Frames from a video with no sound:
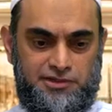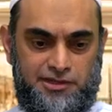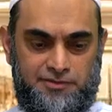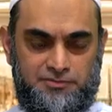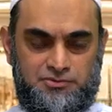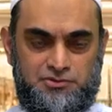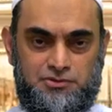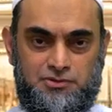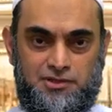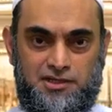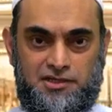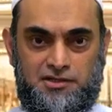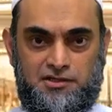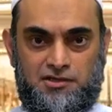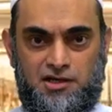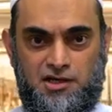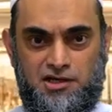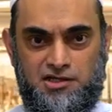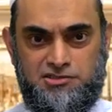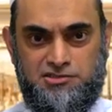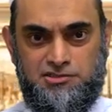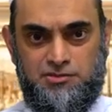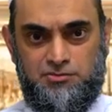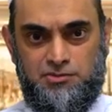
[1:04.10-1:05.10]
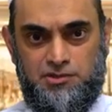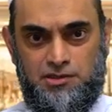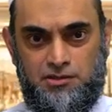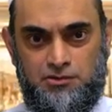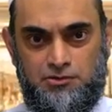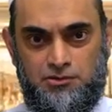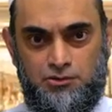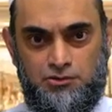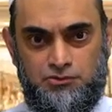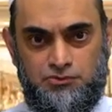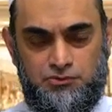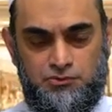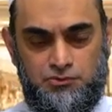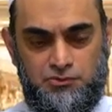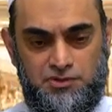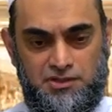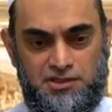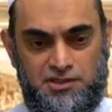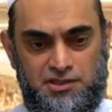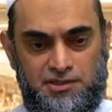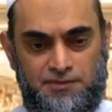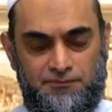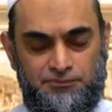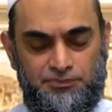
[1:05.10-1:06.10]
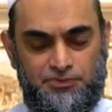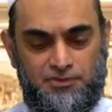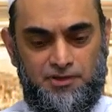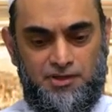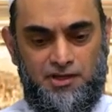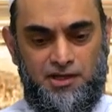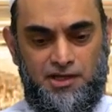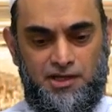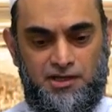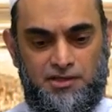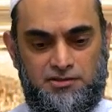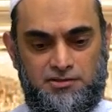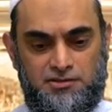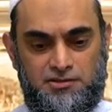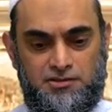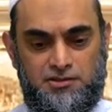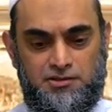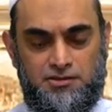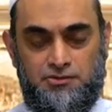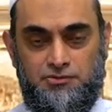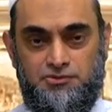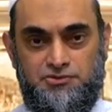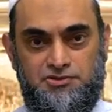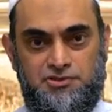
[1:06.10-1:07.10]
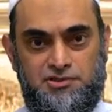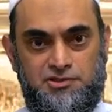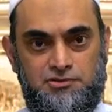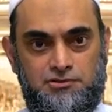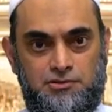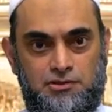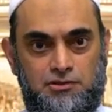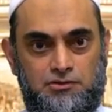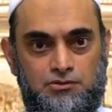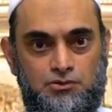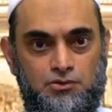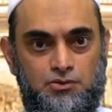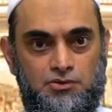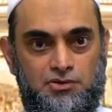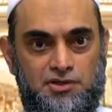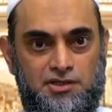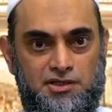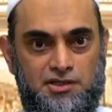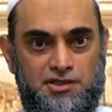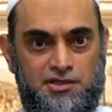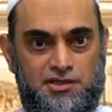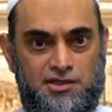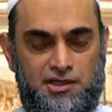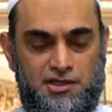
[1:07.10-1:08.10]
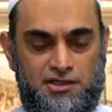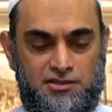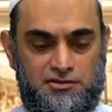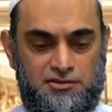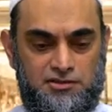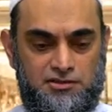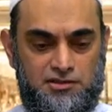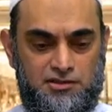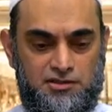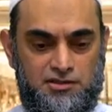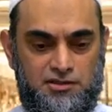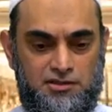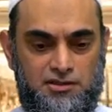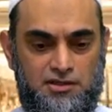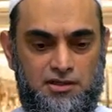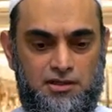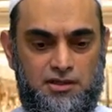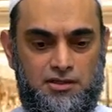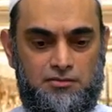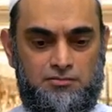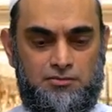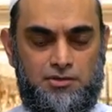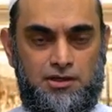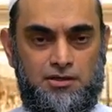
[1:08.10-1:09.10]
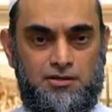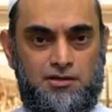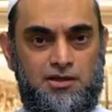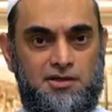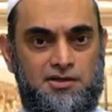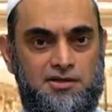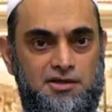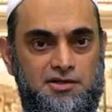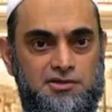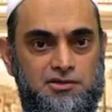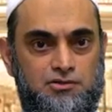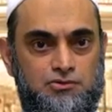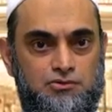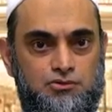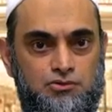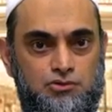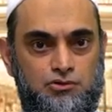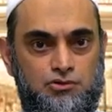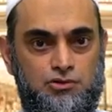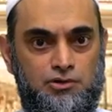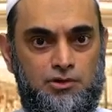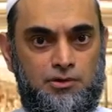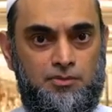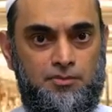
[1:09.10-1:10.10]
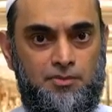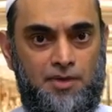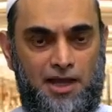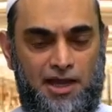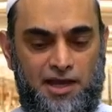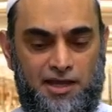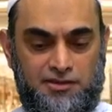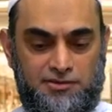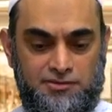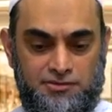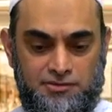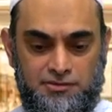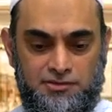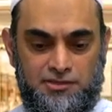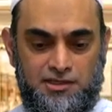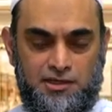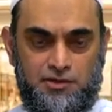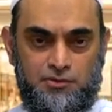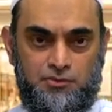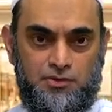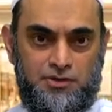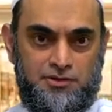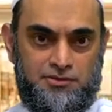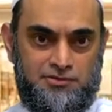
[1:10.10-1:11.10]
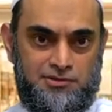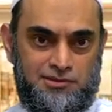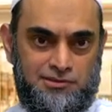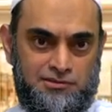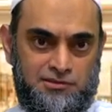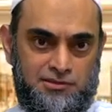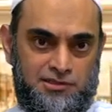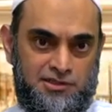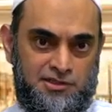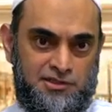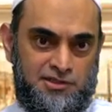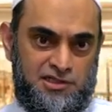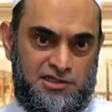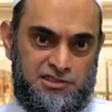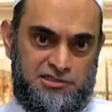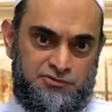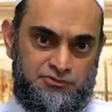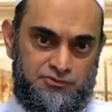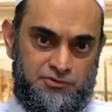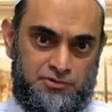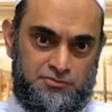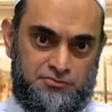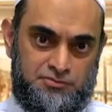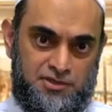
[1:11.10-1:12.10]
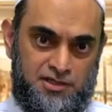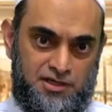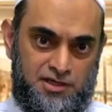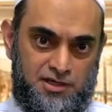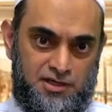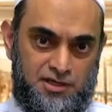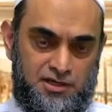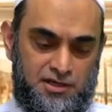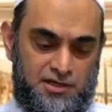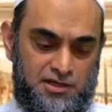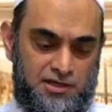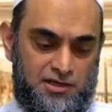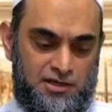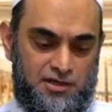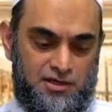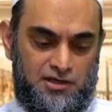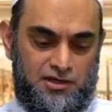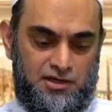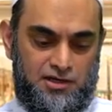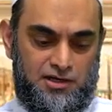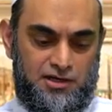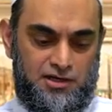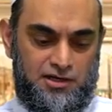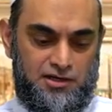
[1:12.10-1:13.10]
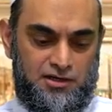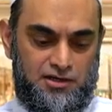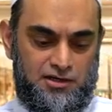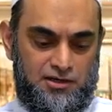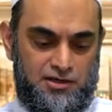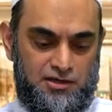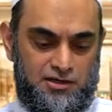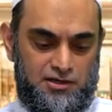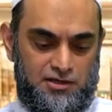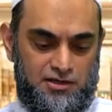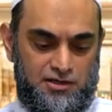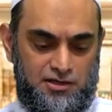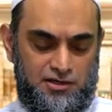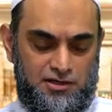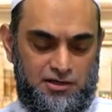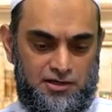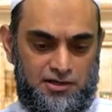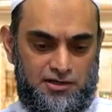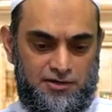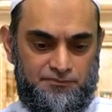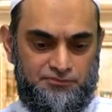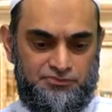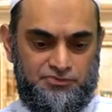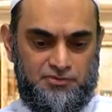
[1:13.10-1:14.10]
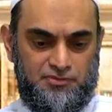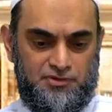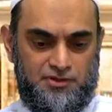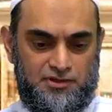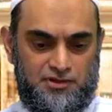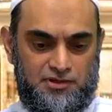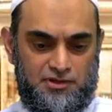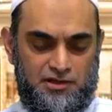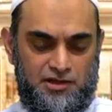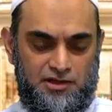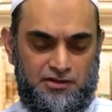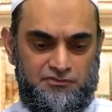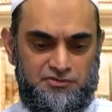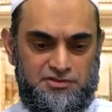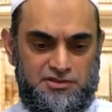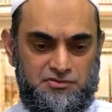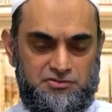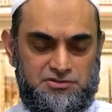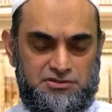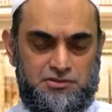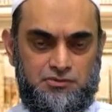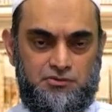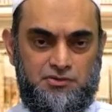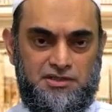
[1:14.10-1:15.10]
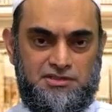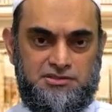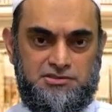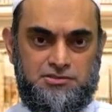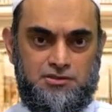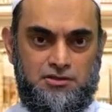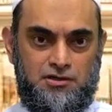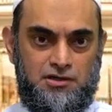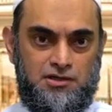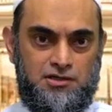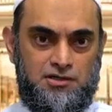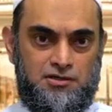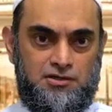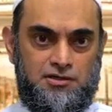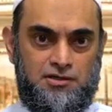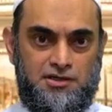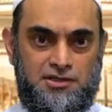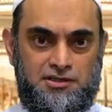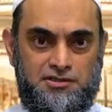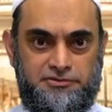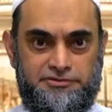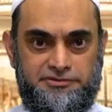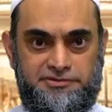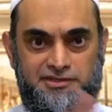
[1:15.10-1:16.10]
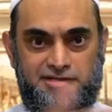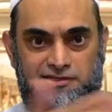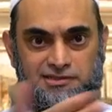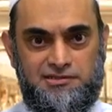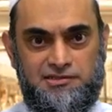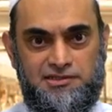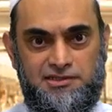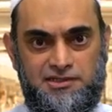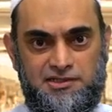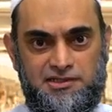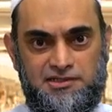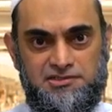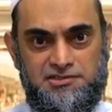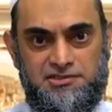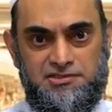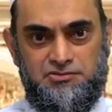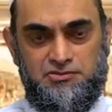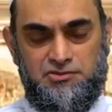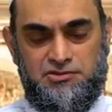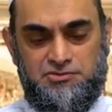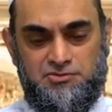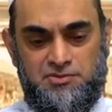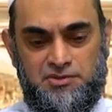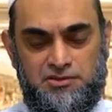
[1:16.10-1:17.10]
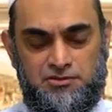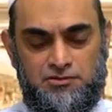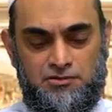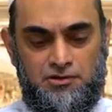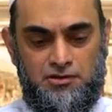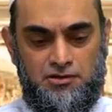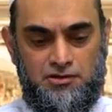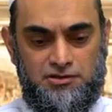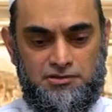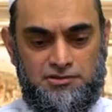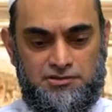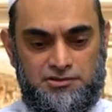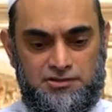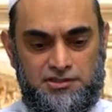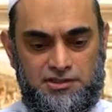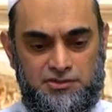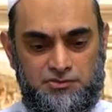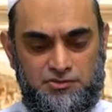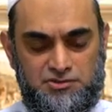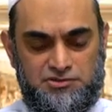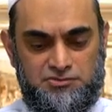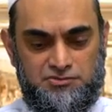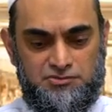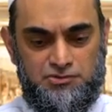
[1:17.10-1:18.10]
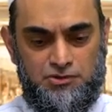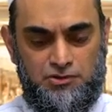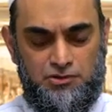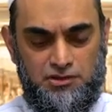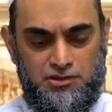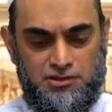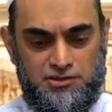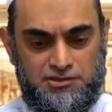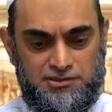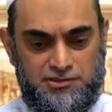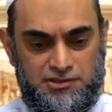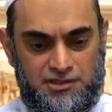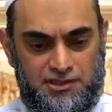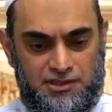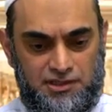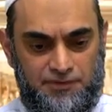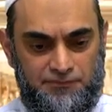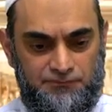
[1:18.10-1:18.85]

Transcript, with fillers: names were like Qasim Nanotvi and uh, Rashid Gangohi and Maulana Yaqub, and they were the lineage from the. Um, there was a great scholar in their lineage. It was being called. He was called